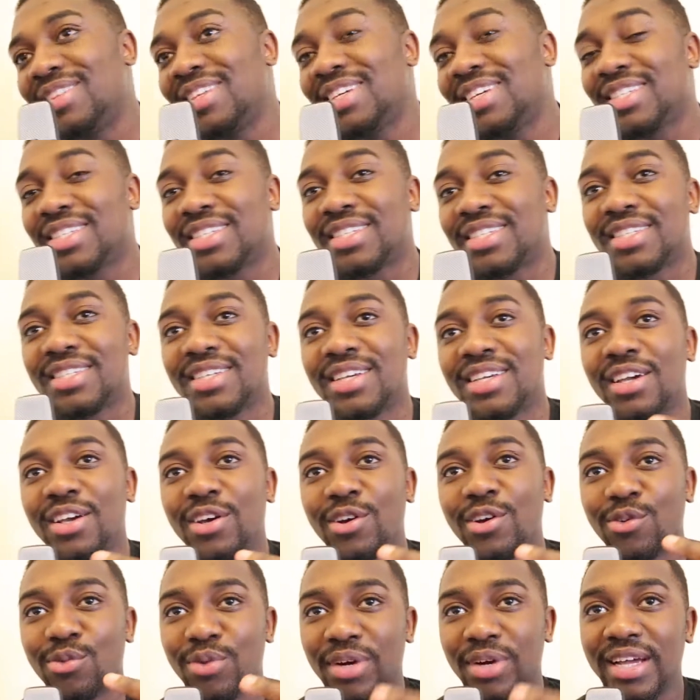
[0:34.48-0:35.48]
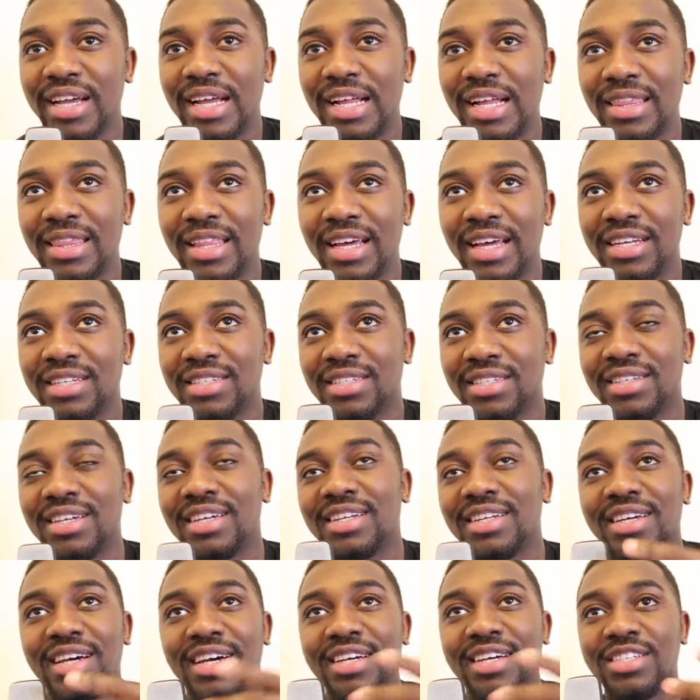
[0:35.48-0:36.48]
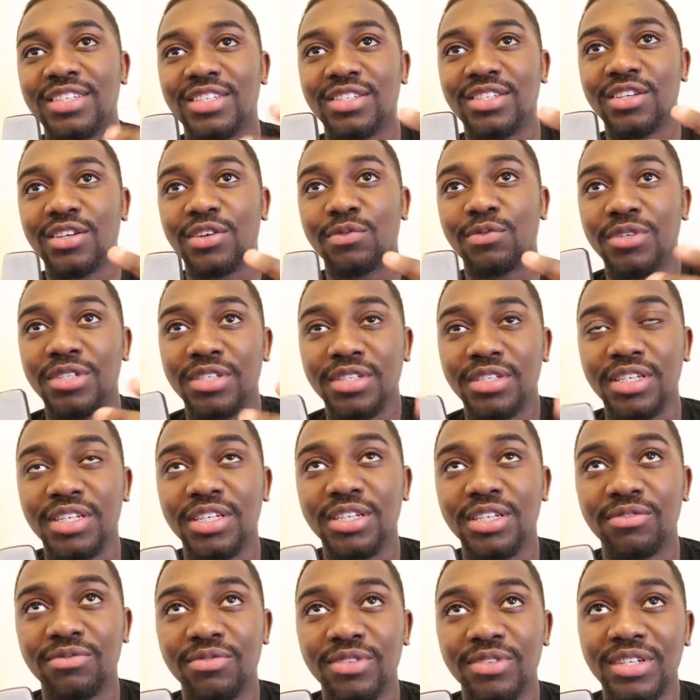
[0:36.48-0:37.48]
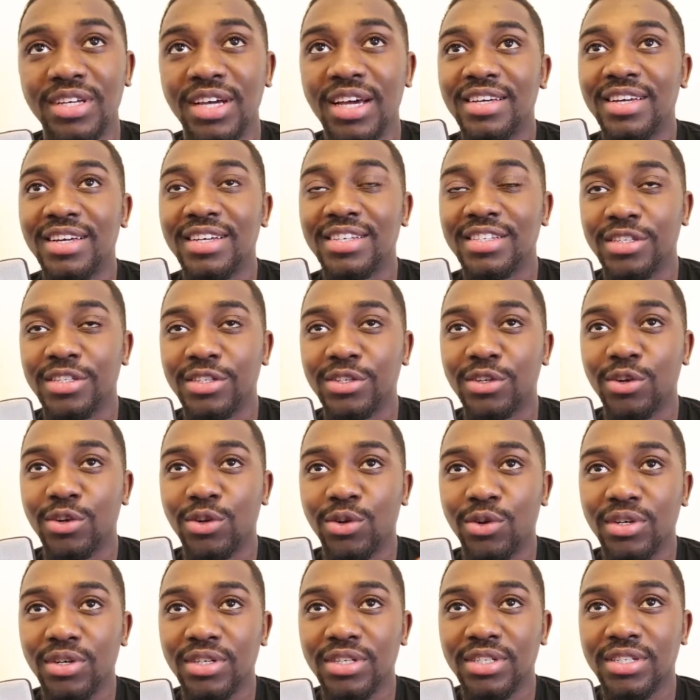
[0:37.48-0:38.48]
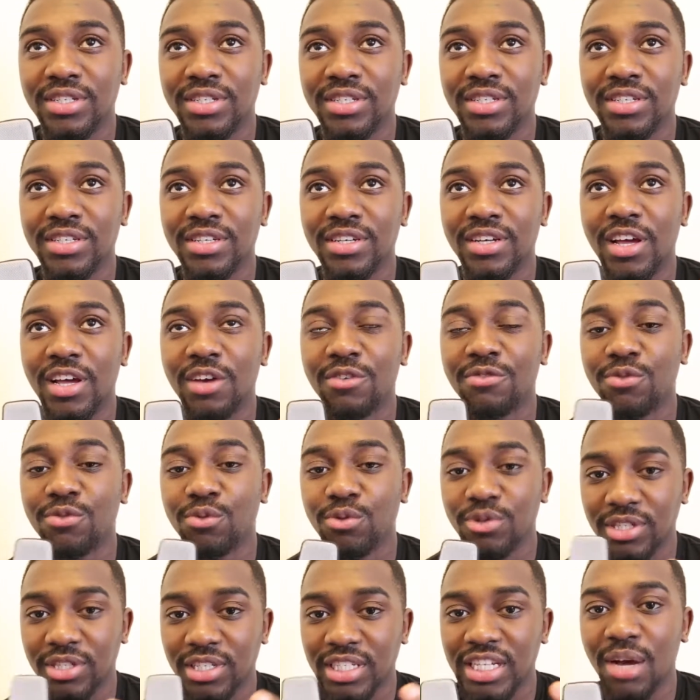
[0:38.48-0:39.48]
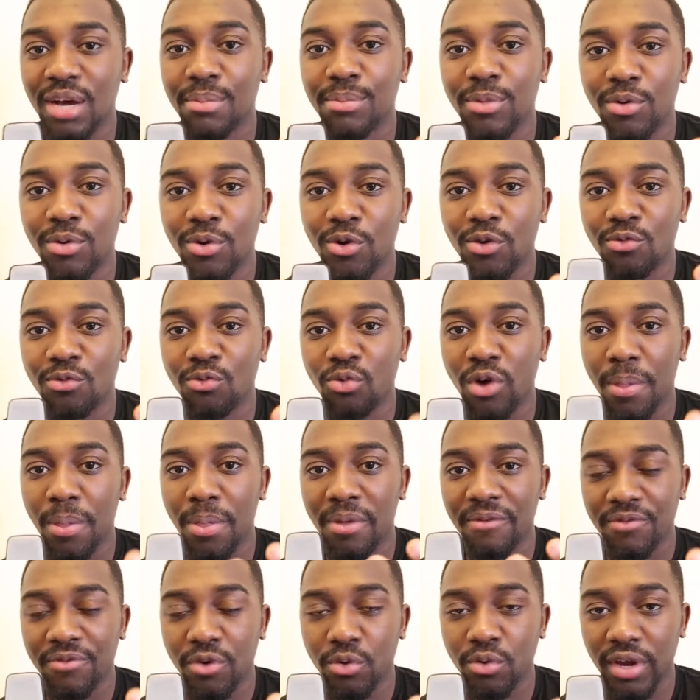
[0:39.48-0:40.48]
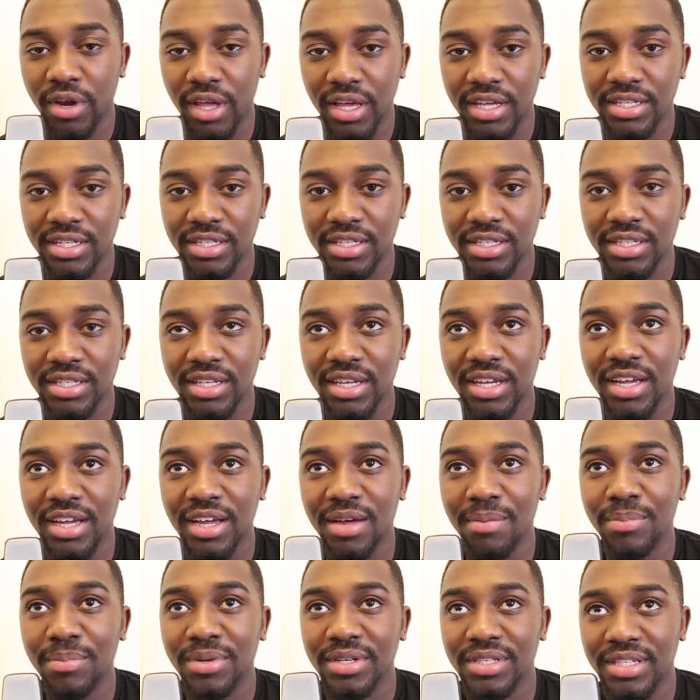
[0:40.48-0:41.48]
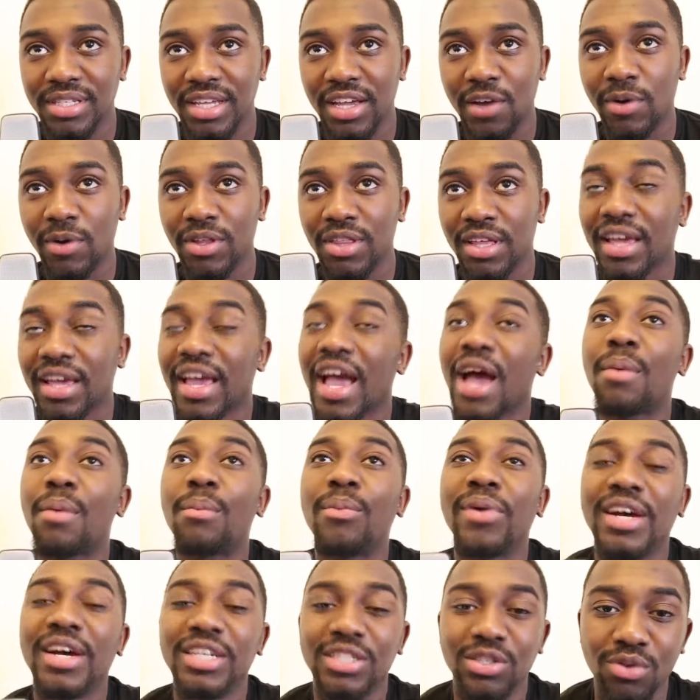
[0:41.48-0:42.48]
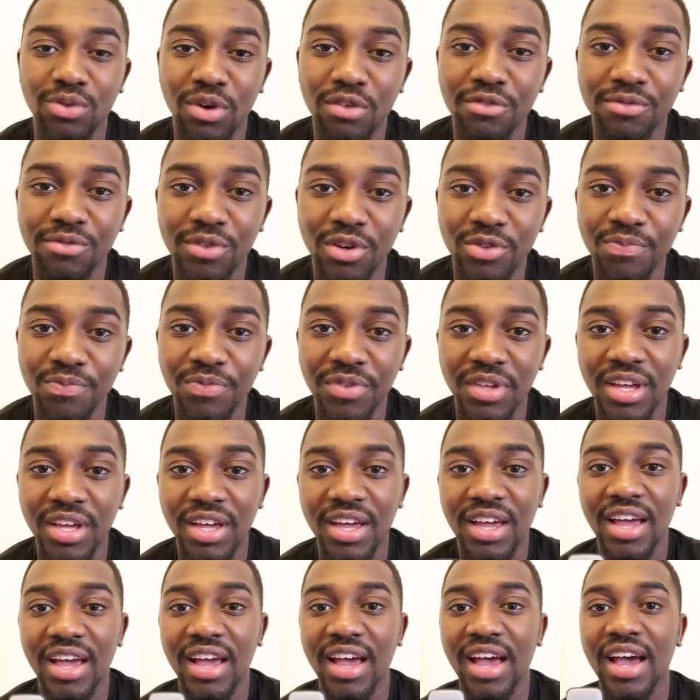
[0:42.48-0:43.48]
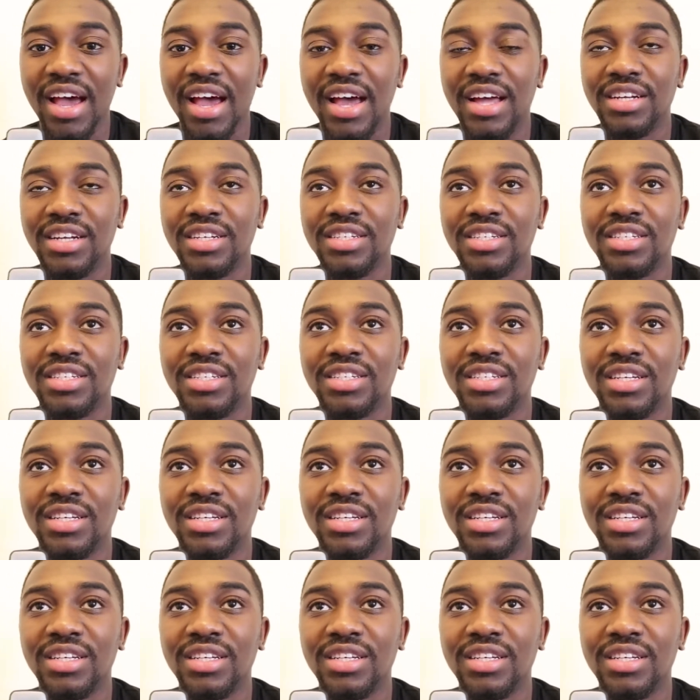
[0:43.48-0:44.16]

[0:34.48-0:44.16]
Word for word: this grade that it has received is not a full summary of what the phone is, per se, what the camera has to offer. And